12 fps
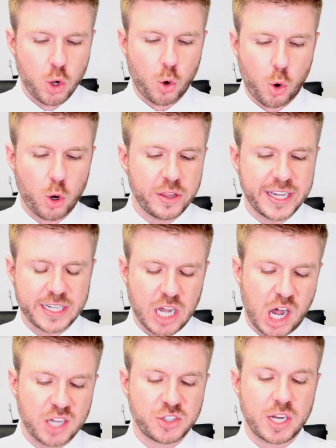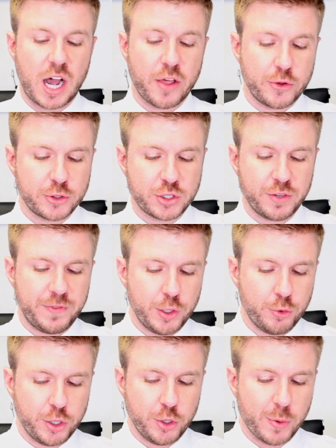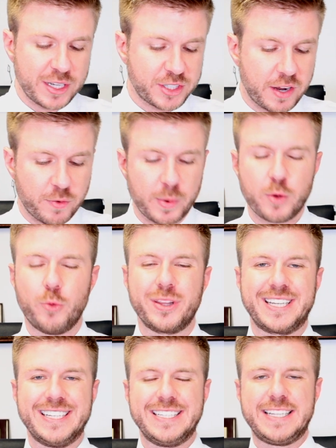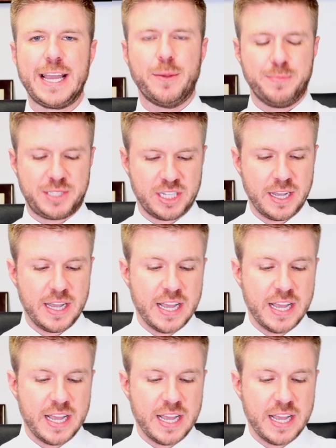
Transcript: or that caused others to view the U.S. government with contempt.